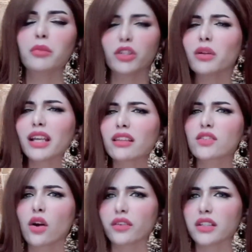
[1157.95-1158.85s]
But you'll get the
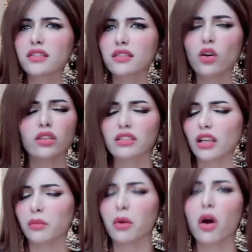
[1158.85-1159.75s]
sorries all the
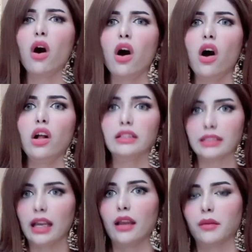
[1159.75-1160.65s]
time. All
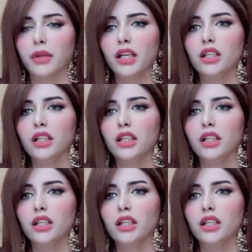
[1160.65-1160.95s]
the time.